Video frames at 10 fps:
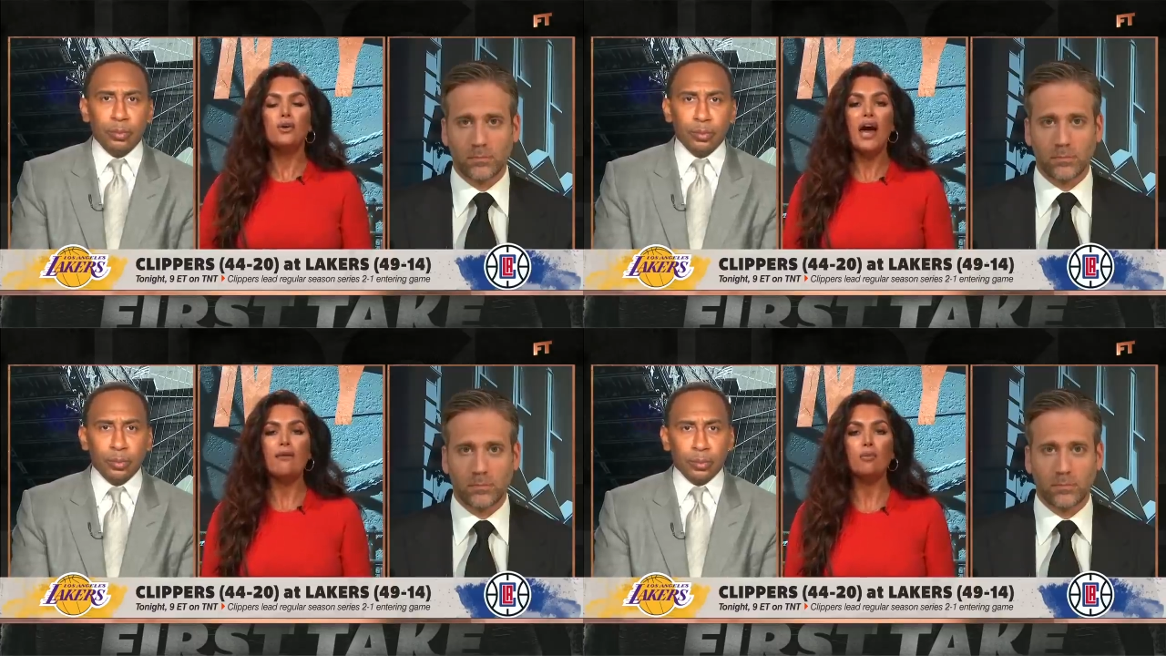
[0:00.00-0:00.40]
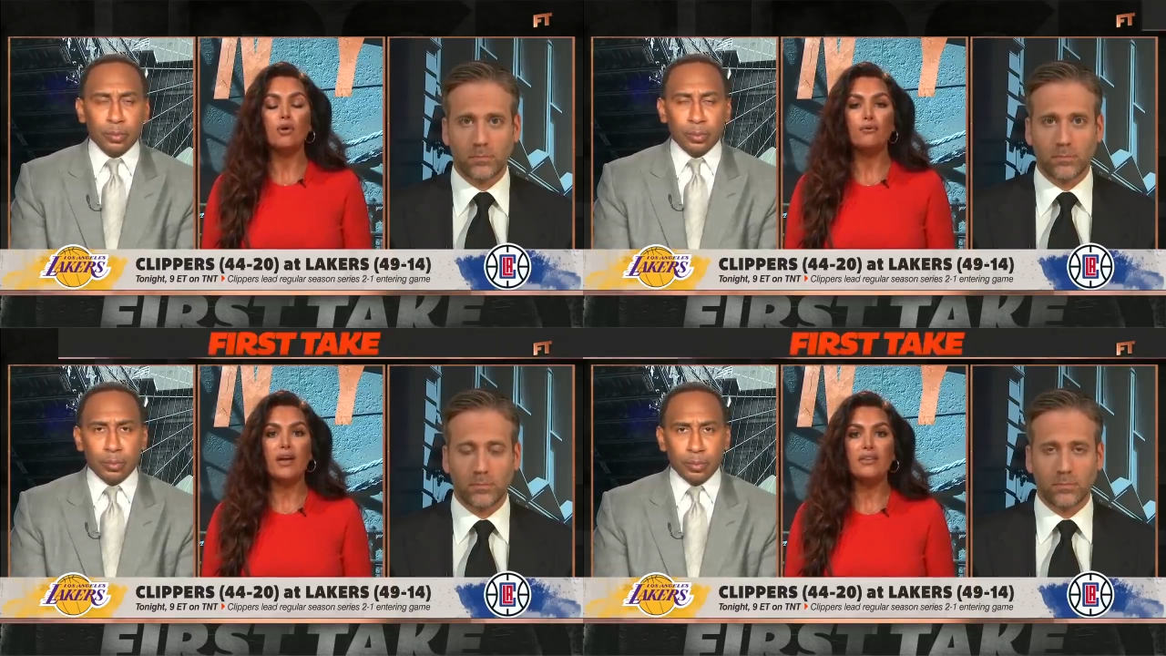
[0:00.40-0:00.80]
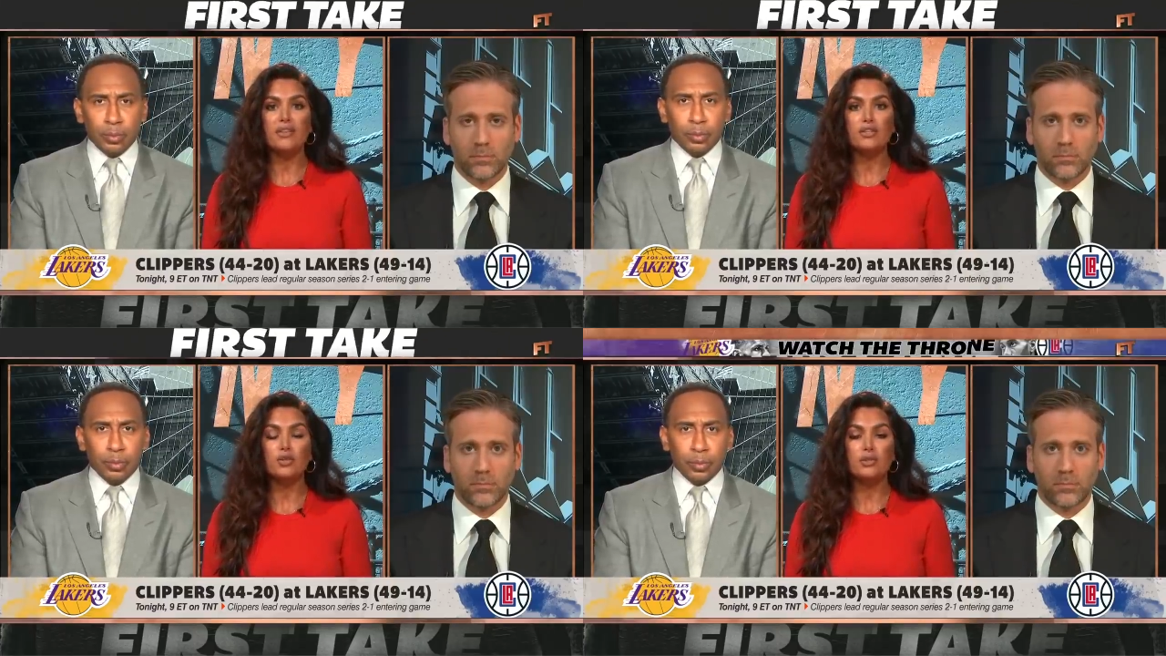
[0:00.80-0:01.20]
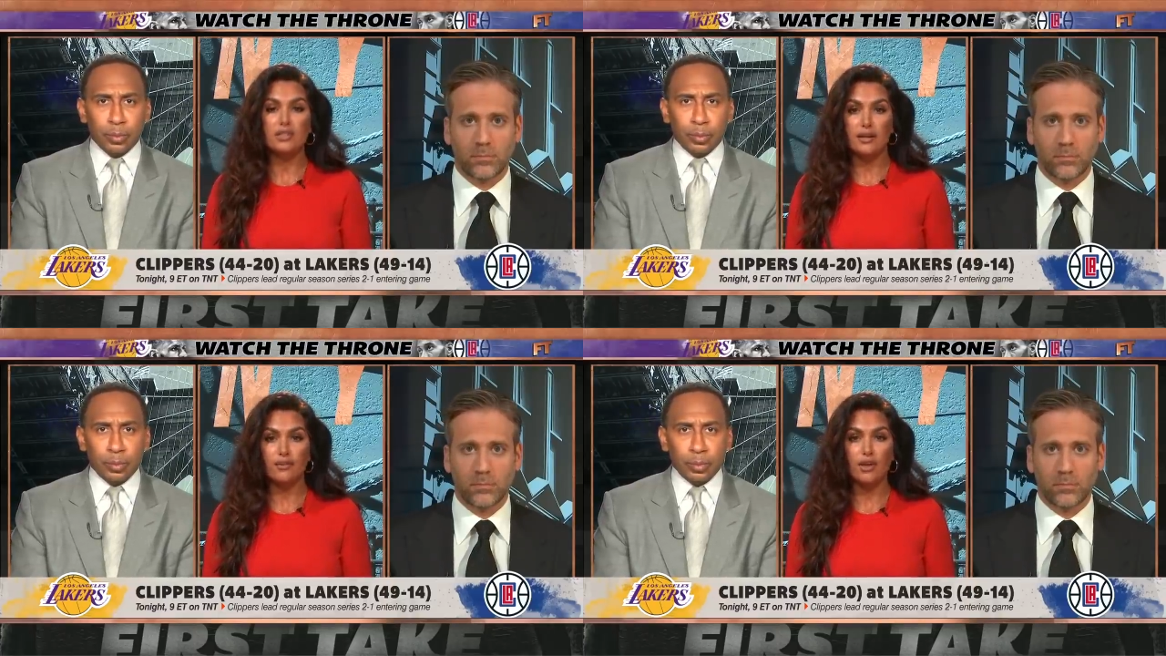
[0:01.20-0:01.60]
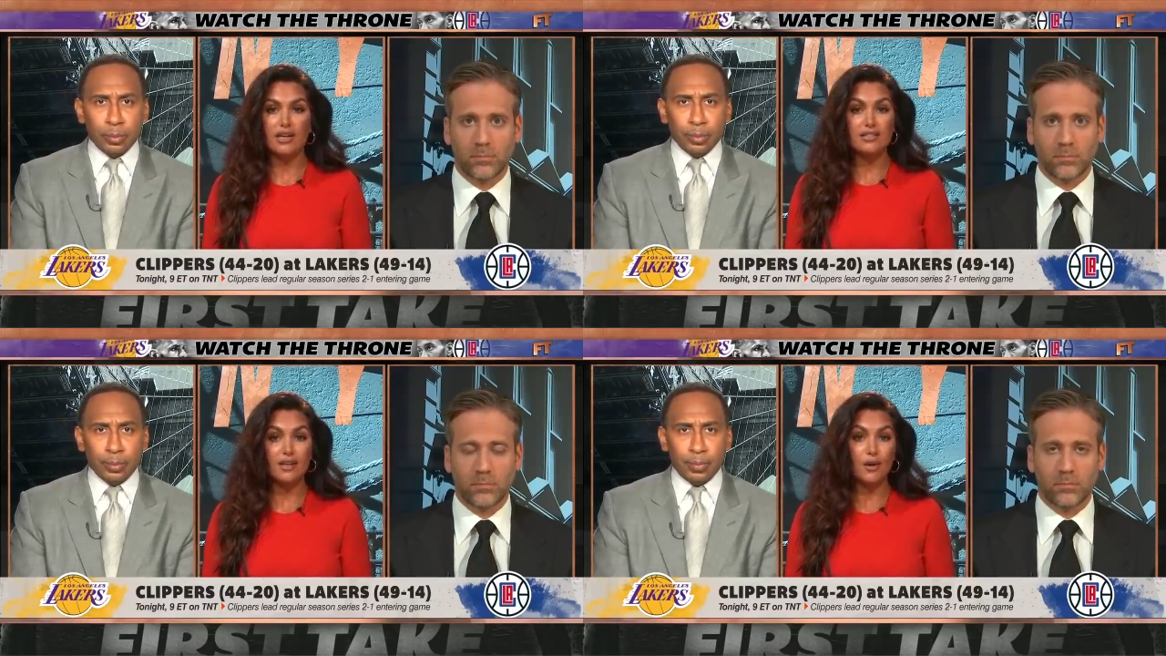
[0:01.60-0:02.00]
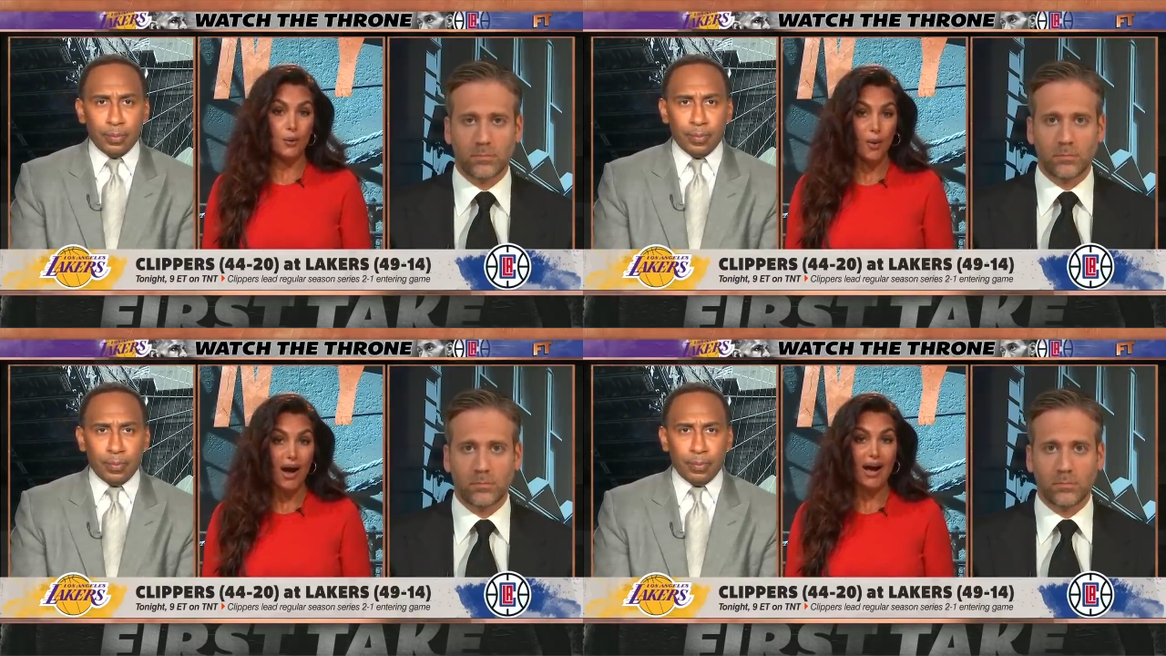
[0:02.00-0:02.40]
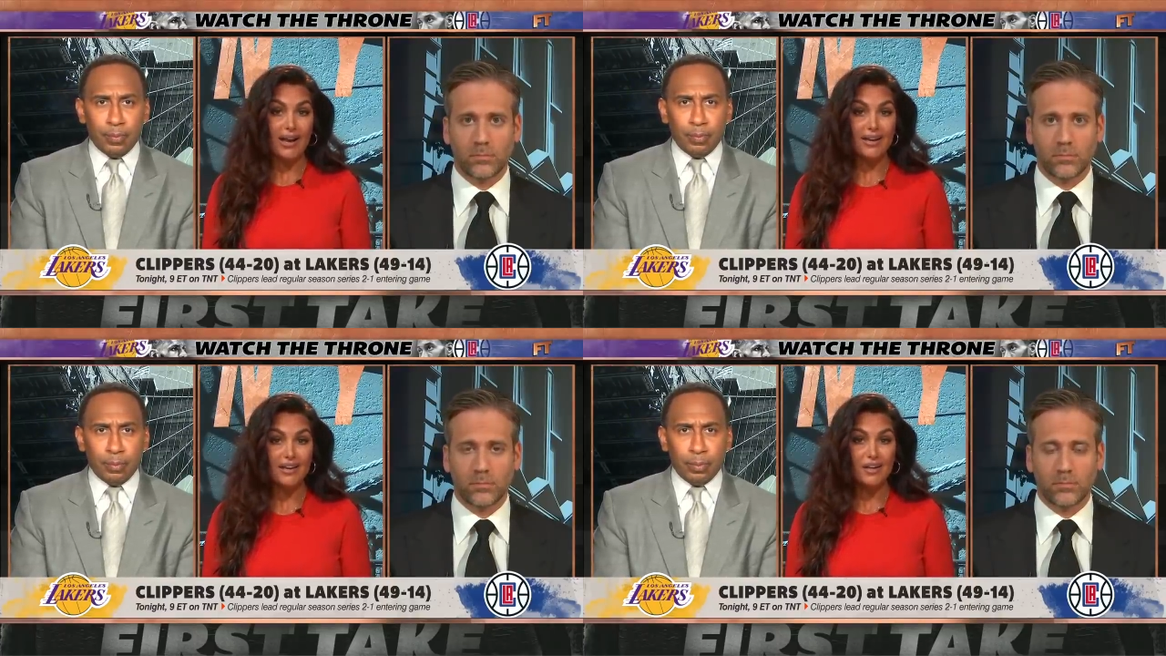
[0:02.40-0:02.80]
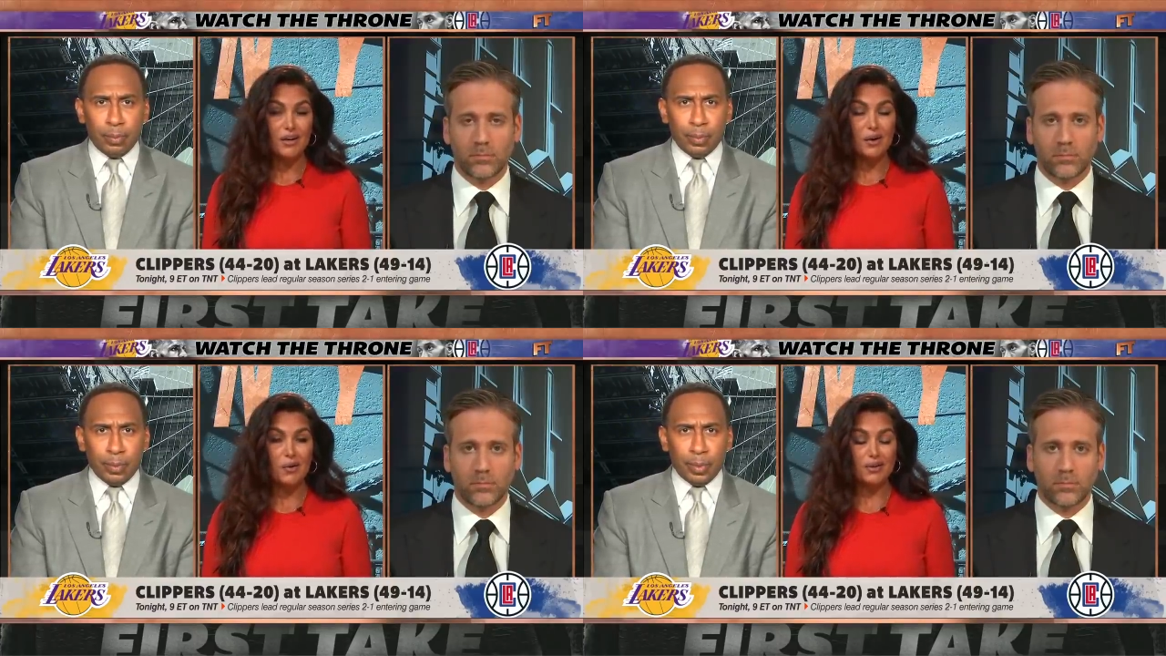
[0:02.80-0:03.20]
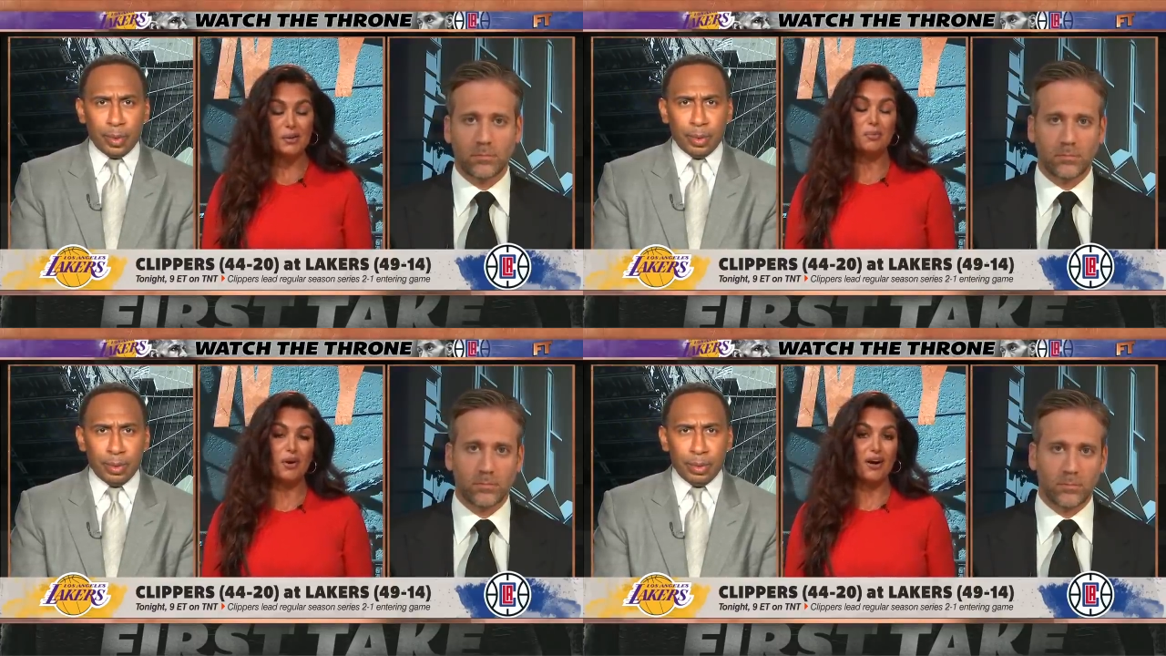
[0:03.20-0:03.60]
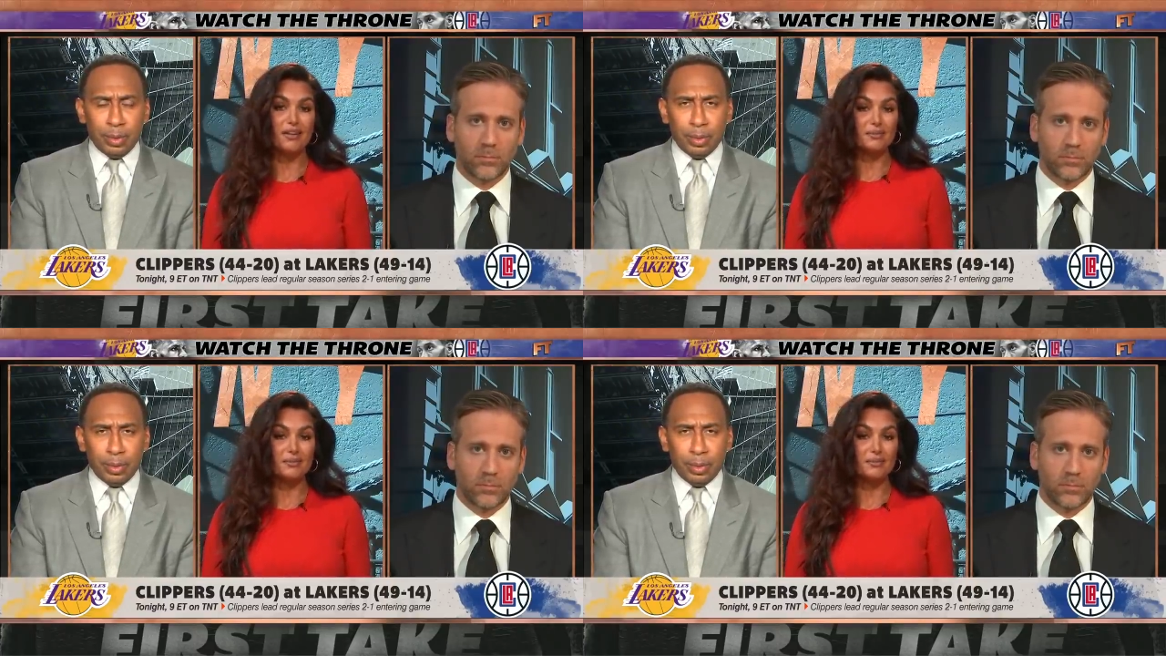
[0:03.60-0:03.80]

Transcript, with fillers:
Speaker 1: have more faith in to deliver? Is it Kawhi or LeBron?